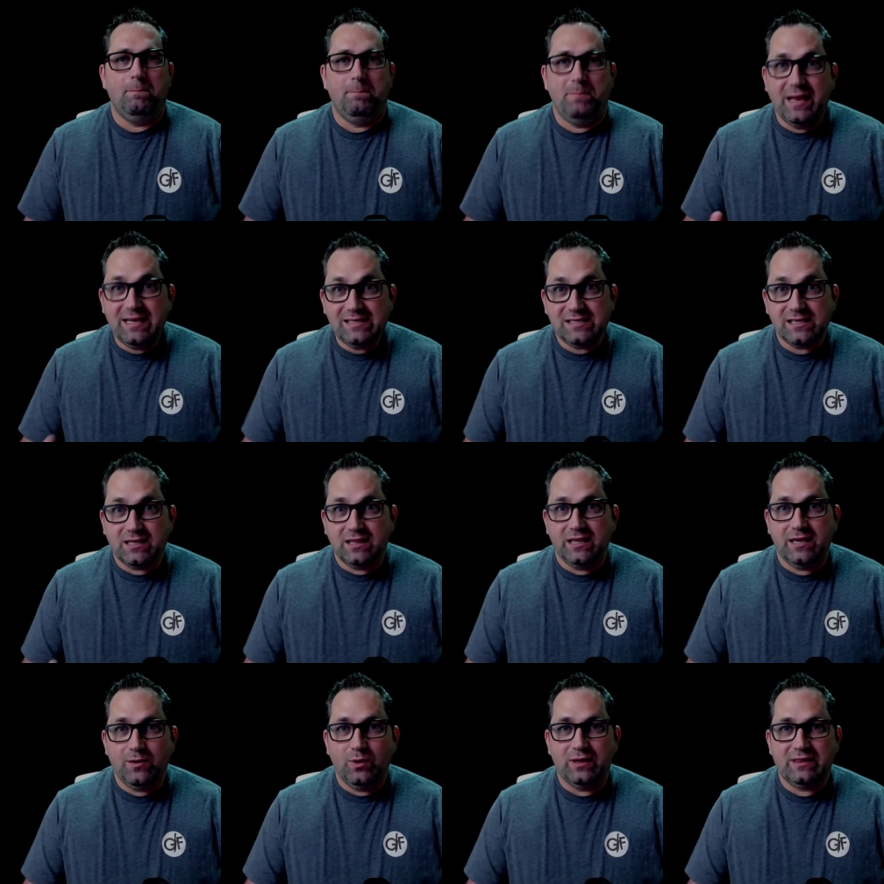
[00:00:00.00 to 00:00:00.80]

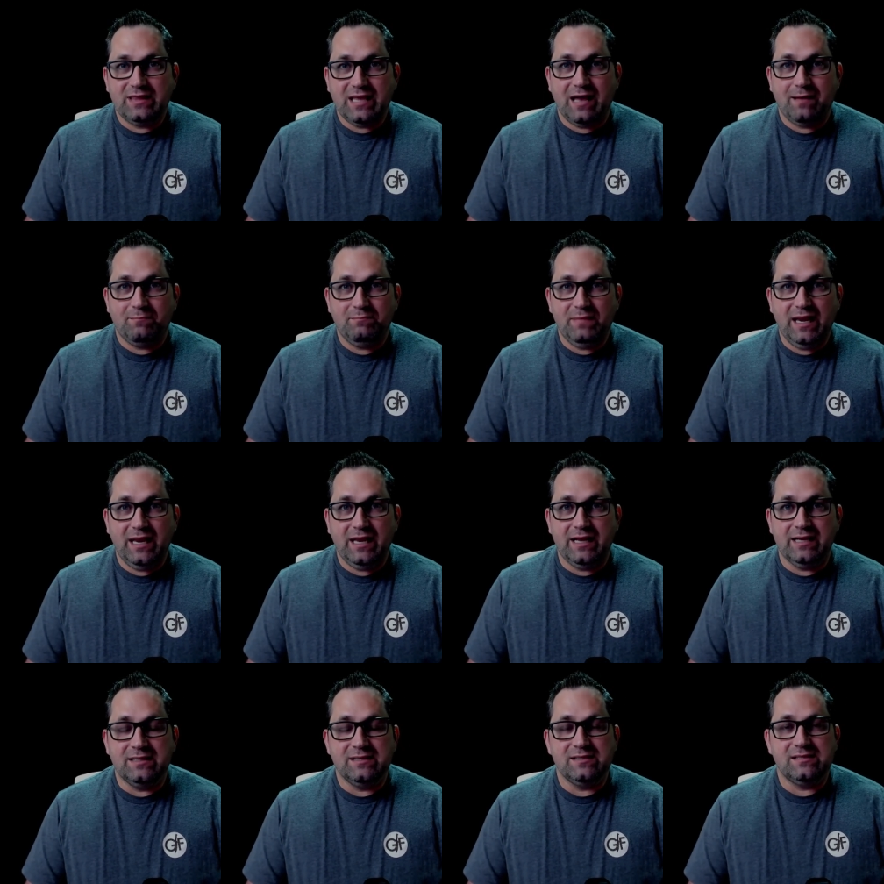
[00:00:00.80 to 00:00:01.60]
Basically what that
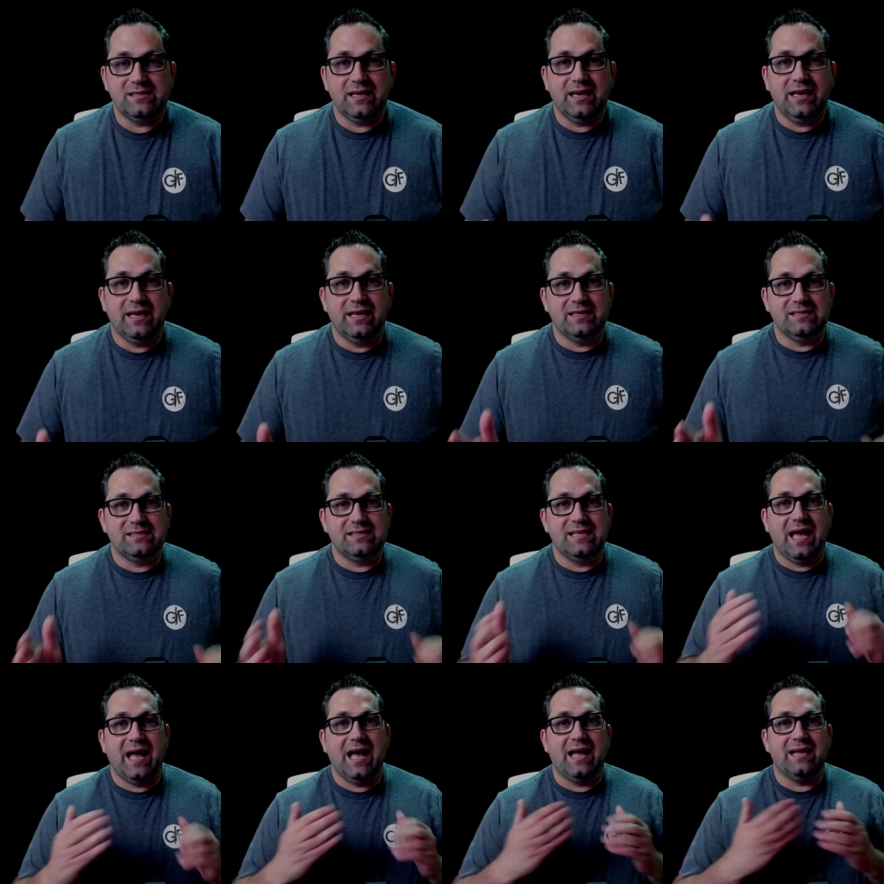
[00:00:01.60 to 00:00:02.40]
means is
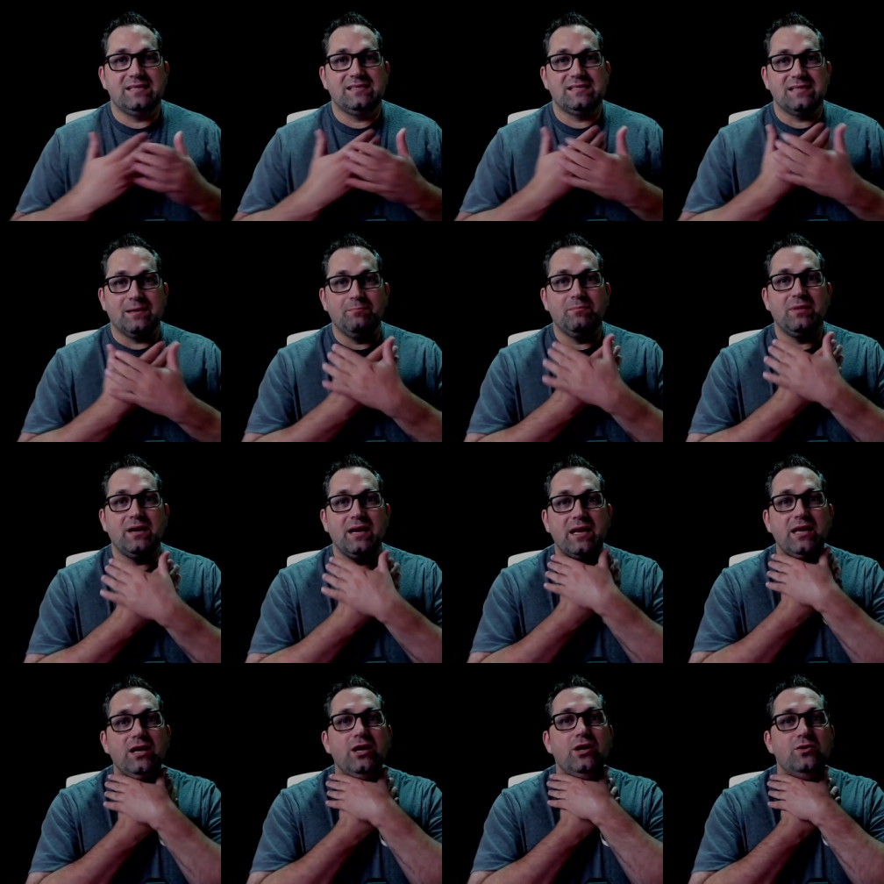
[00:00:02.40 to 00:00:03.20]
that
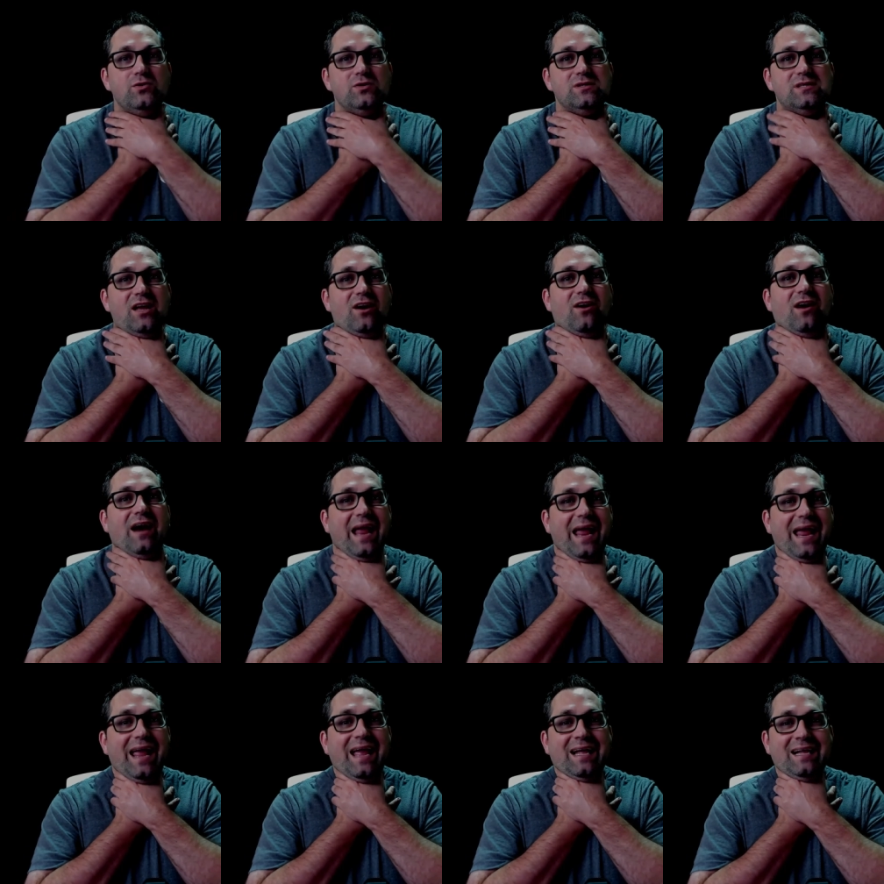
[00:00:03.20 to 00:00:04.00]
somebody used their
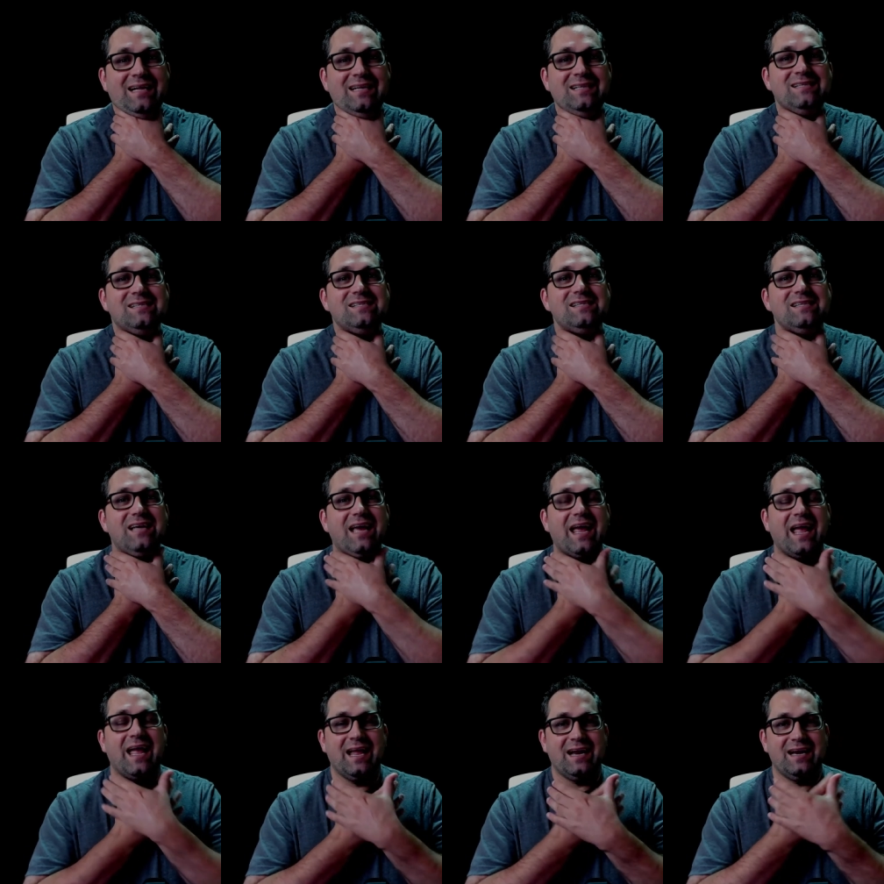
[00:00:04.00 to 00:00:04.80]
hands
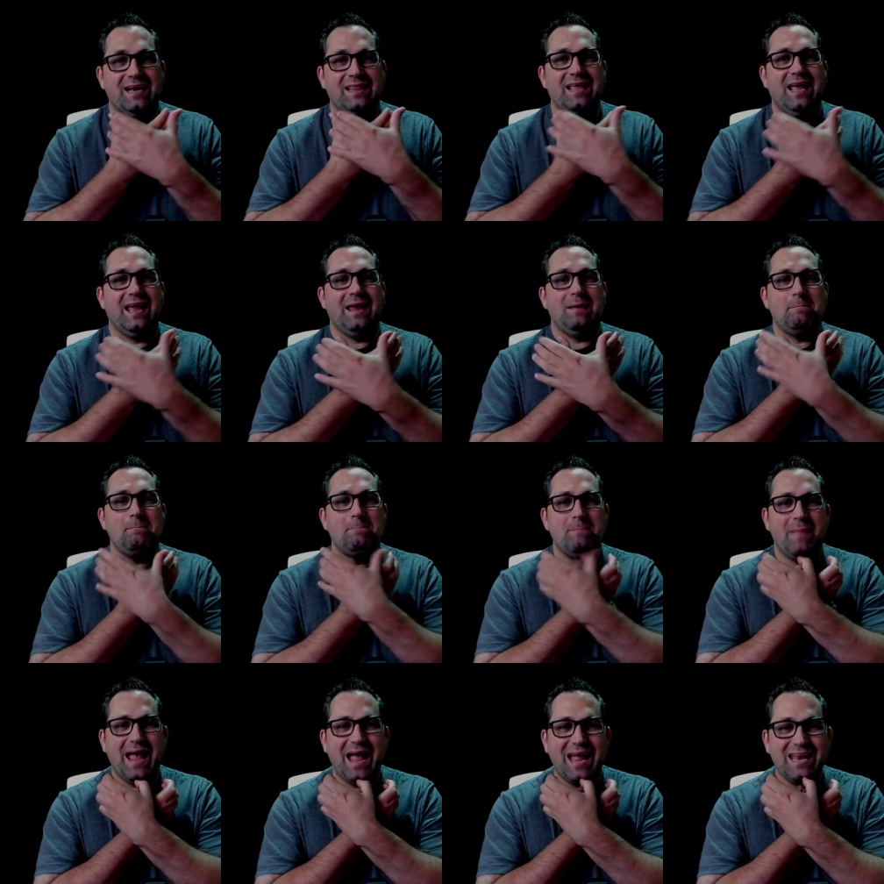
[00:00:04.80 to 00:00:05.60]
and they
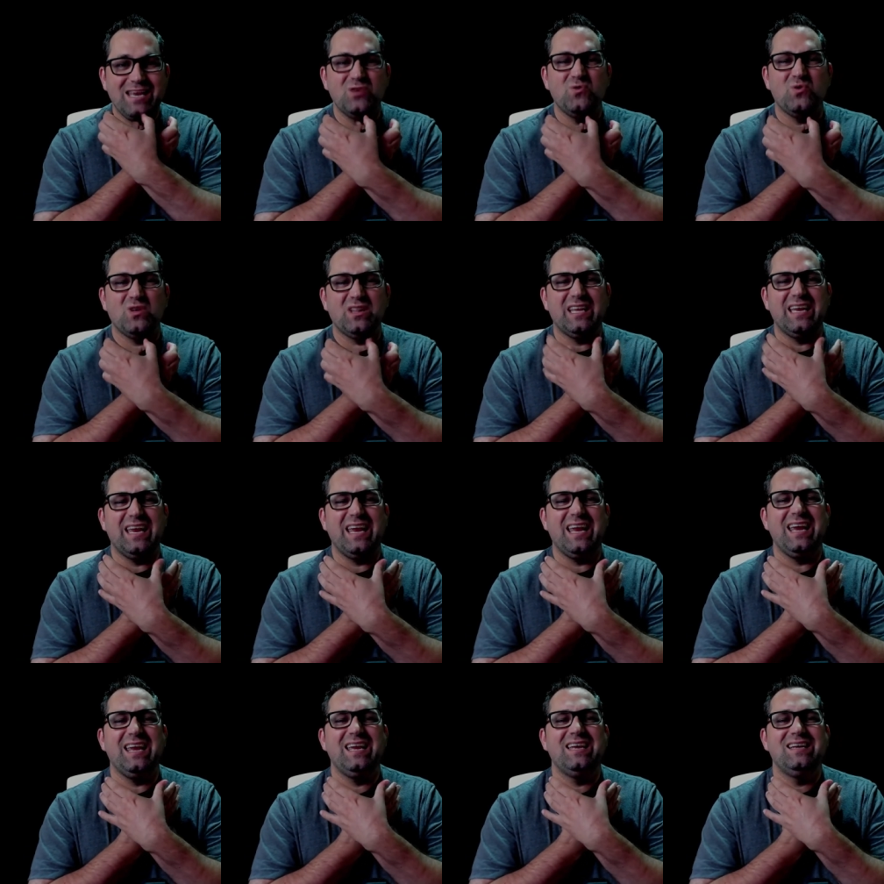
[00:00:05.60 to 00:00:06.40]

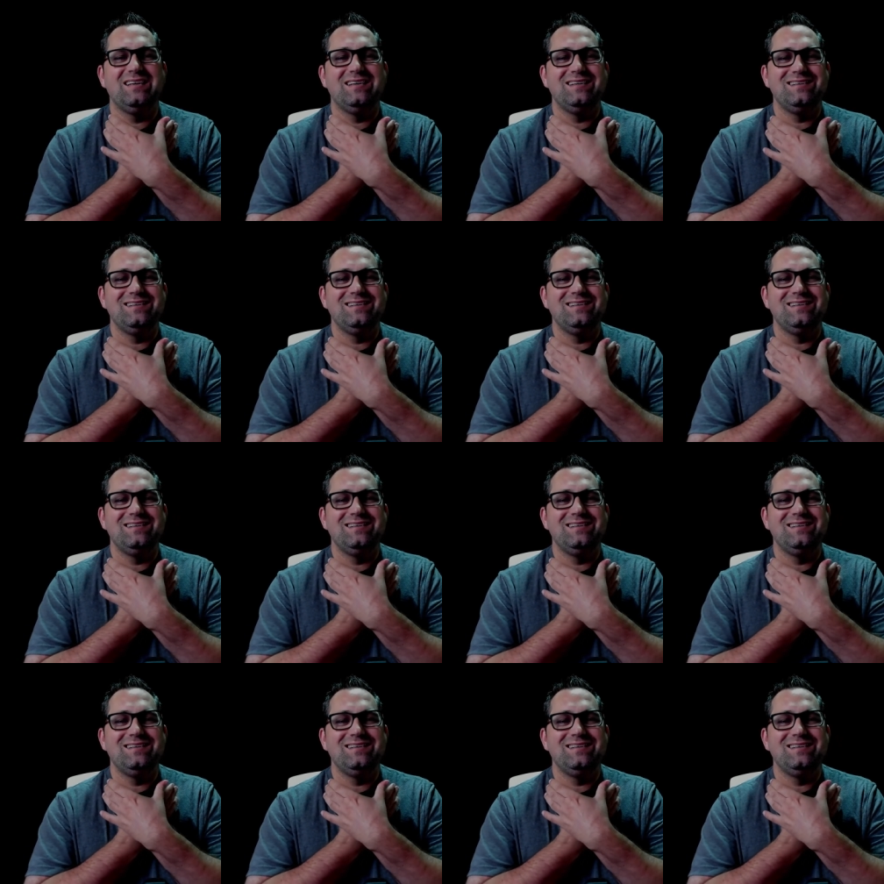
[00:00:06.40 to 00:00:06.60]
manually